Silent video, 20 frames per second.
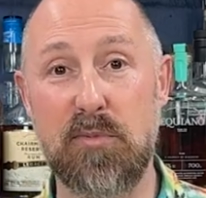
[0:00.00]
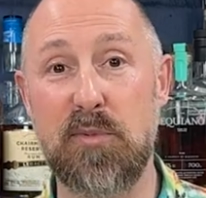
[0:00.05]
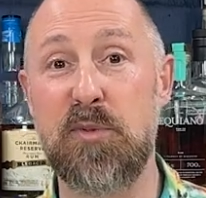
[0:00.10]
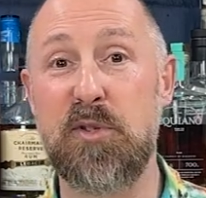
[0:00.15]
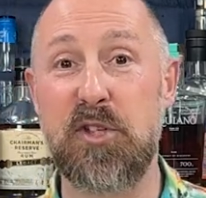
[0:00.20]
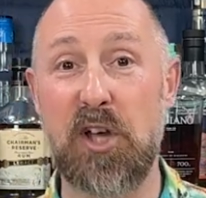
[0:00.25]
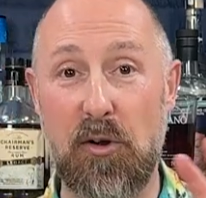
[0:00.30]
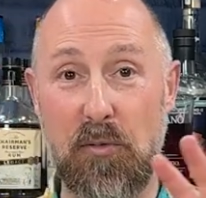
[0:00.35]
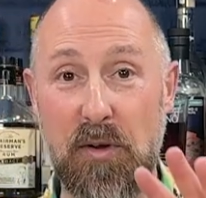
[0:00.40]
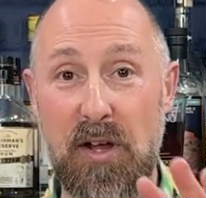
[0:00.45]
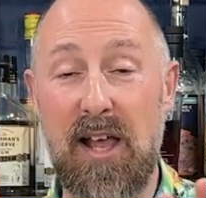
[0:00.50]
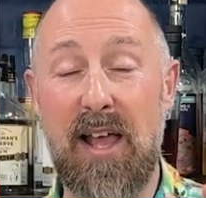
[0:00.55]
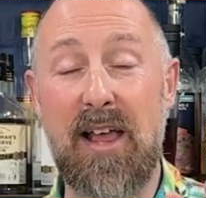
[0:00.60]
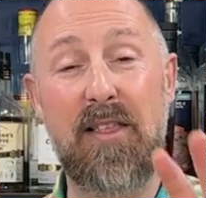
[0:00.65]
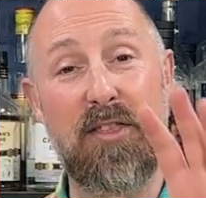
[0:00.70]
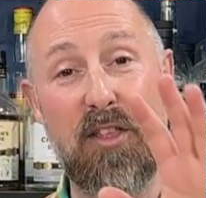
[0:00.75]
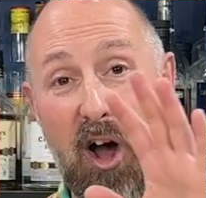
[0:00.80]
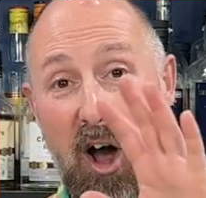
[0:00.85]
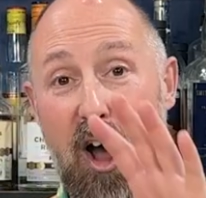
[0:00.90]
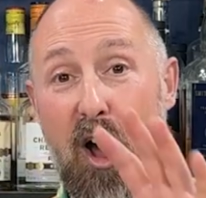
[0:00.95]
So,
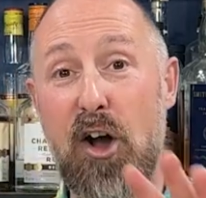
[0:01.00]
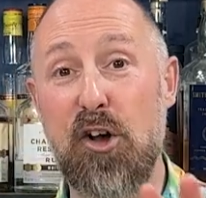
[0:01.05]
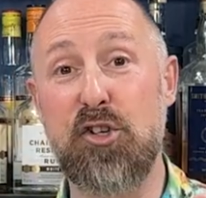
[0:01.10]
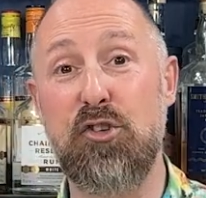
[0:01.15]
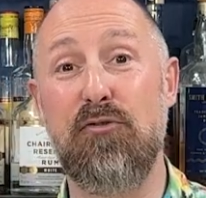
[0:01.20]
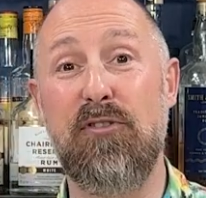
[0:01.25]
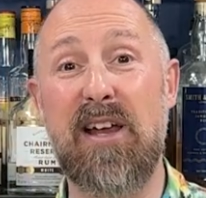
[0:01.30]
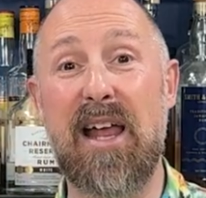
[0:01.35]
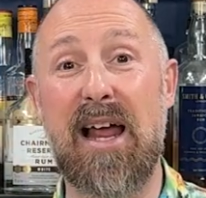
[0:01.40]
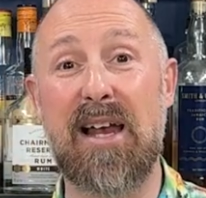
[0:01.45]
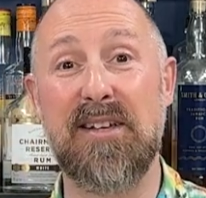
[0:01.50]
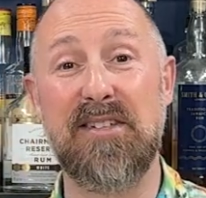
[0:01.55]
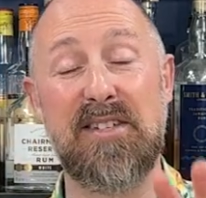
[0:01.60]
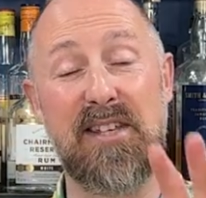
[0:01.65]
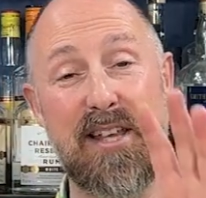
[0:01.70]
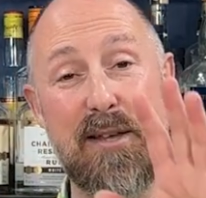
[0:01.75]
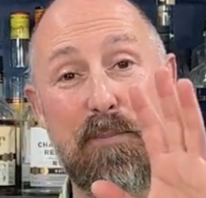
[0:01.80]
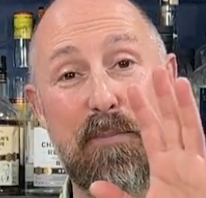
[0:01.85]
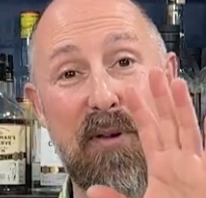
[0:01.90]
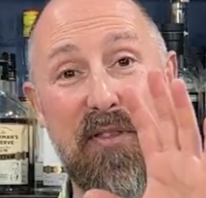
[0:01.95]
harsh
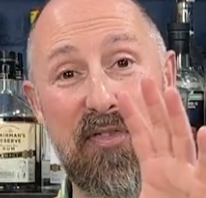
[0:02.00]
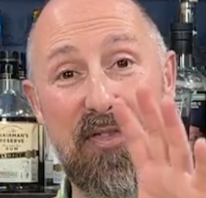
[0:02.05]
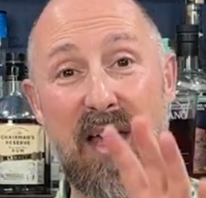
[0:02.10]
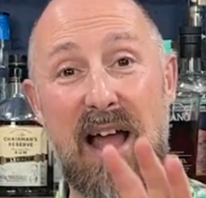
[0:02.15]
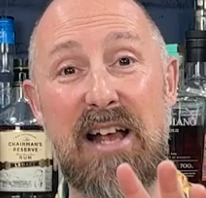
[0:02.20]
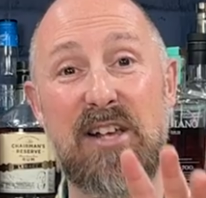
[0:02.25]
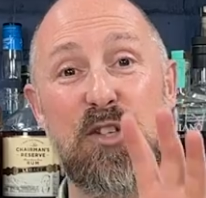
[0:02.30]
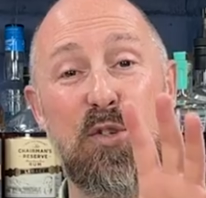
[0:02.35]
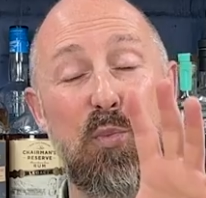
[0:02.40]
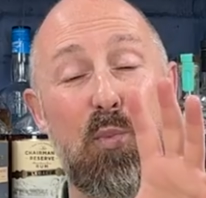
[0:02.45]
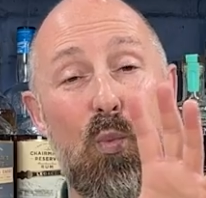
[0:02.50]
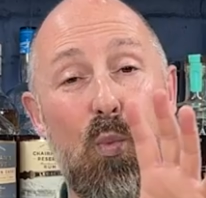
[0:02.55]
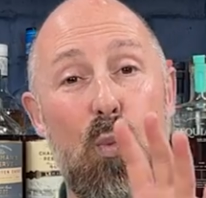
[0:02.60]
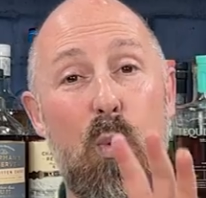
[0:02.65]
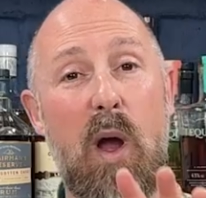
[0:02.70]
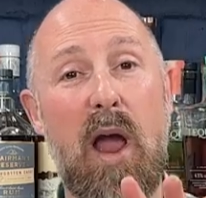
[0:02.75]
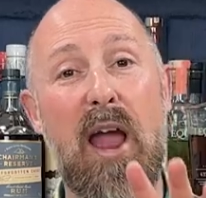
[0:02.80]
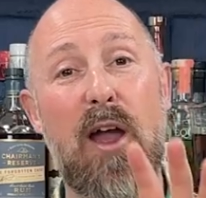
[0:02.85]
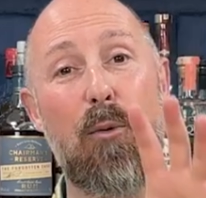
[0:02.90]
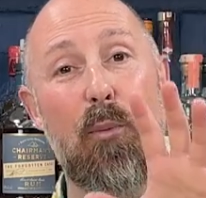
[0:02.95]
reality, but that's
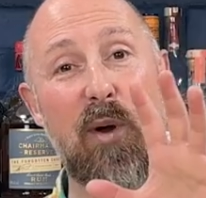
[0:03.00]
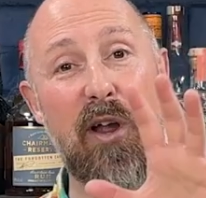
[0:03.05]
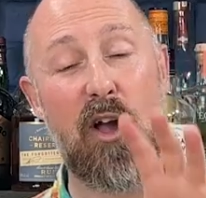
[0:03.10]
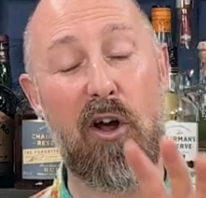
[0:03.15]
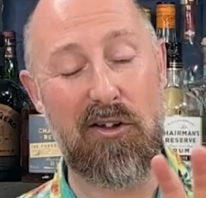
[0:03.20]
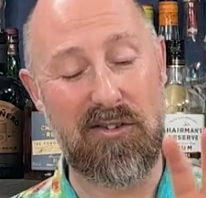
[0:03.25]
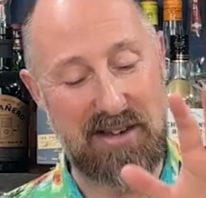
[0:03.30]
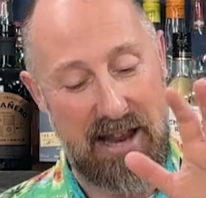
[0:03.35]
where we are.